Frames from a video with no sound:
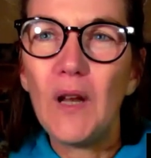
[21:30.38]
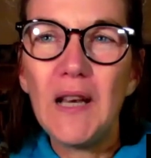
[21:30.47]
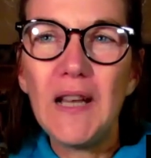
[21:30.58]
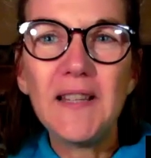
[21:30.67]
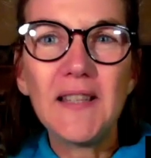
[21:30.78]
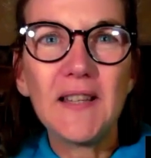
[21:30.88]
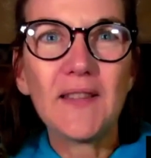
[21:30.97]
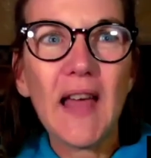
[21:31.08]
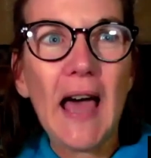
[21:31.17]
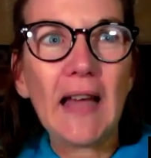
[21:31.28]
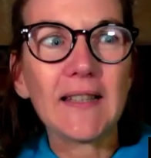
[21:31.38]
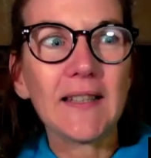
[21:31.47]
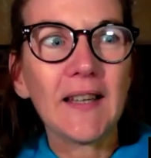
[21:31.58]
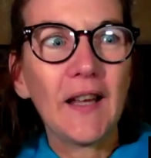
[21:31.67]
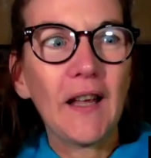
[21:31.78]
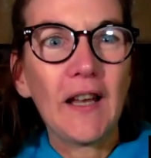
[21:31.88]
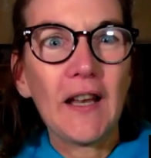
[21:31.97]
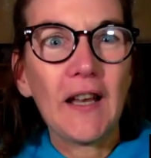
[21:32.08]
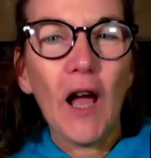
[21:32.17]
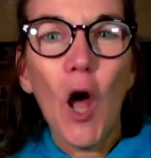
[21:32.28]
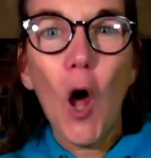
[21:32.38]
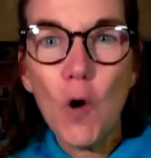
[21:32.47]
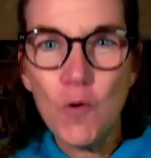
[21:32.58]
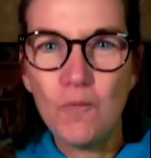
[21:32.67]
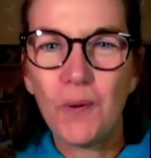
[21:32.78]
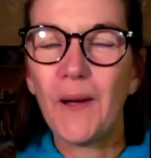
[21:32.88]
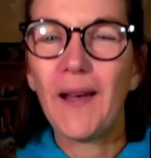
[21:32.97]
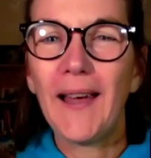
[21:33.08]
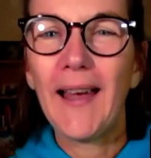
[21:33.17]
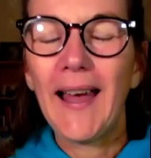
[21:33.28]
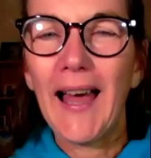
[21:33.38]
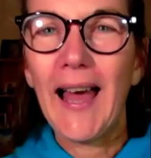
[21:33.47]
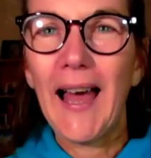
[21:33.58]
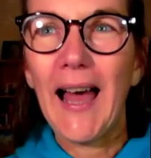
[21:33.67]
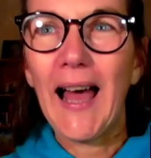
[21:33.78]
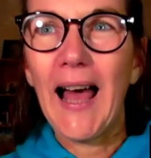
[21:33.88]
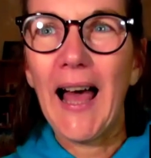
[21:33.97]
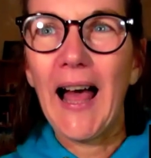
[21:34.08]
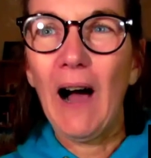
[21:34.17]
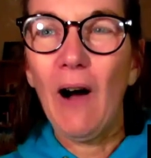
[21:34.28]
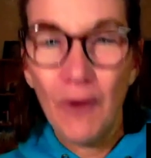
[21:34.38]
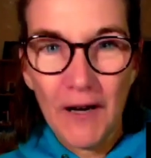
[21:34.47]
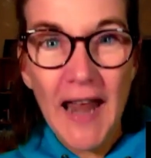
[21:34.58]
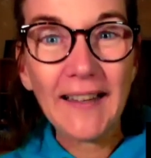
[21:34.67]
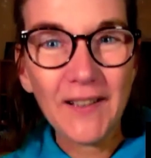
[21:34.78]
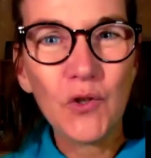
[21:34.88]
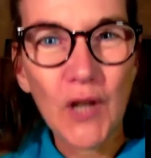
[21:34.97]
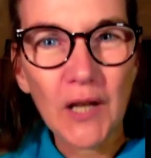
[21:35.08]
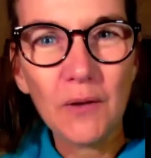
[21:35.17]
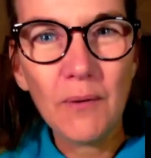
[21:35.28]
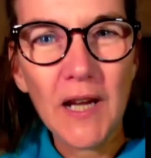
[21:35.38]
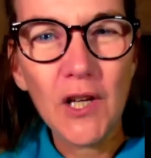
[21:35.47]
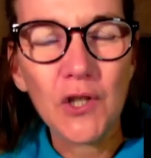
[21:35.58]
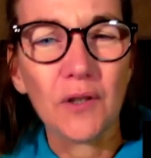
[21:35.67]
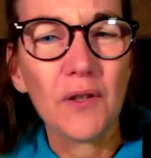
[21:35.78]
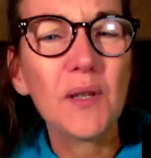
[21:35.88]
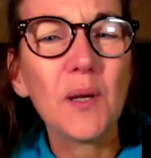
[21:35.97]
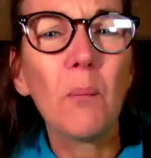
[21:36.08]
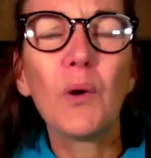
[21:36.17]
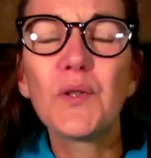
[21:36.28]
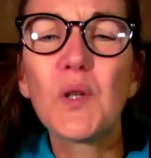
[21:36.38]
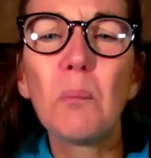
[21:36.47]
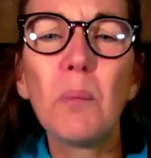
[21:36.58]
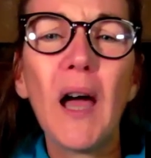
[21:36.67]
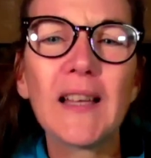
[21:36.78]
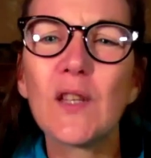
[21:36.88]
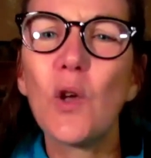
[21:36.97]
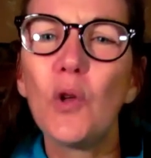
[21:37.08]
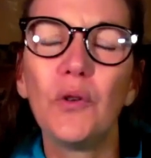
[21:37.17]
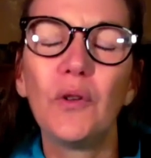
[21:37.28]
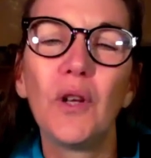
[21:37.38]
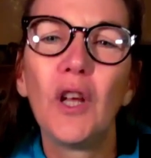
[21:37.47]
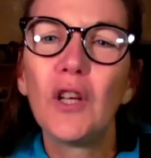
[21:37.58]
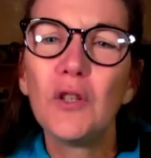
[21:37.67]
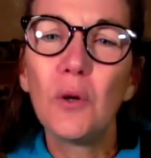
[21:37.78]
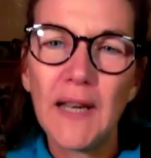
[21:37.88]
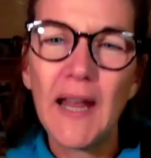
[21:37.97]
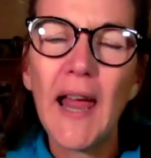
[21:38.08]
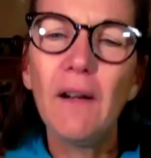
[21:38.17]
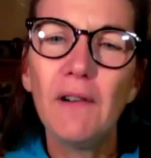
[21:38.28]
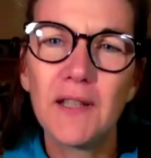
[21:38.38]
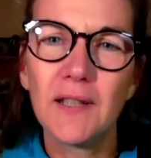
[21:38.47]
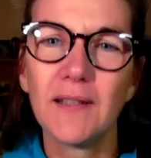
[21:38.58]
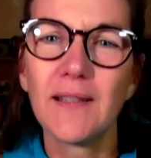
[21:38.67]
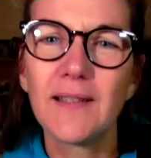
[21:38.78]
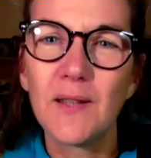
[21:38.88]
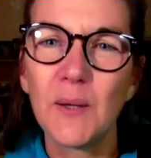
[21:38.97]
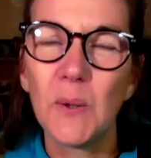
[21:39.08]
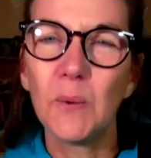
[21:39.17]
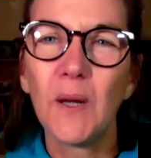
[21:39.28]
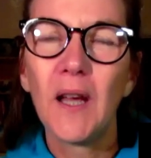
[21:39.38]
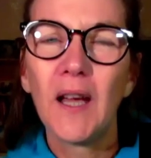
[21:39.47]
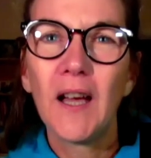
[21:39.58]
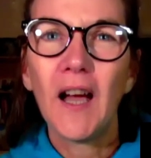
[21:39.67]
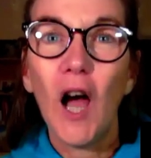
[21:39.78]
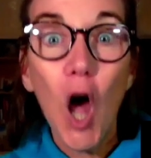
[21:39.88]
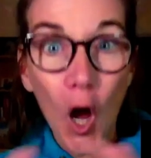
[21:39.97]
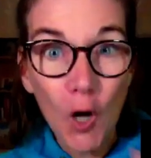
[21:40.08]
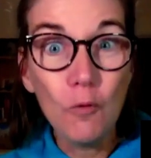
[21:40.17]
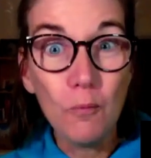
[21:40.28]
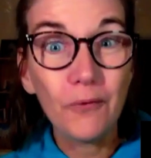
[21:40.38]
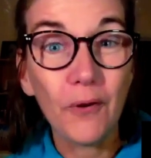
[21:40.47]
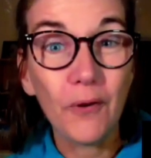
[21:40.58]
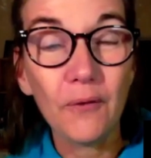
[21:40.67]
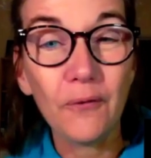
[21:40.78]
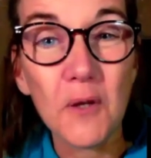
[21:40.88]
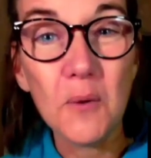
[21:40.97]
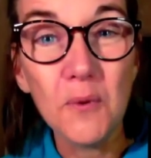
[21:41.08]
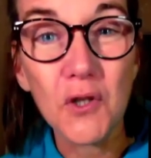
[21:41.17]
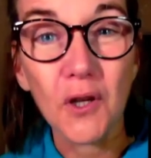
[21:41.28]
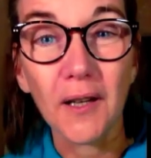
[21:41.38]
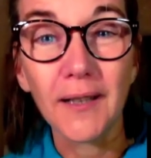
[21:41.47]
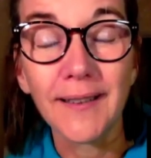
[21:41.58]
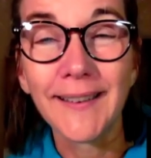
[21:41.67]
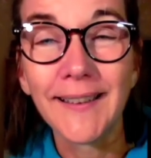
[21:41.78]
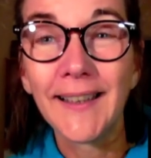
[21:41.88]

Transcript: releases that hope of a next generation, someone to pass on your inheritance to, a hope for the future.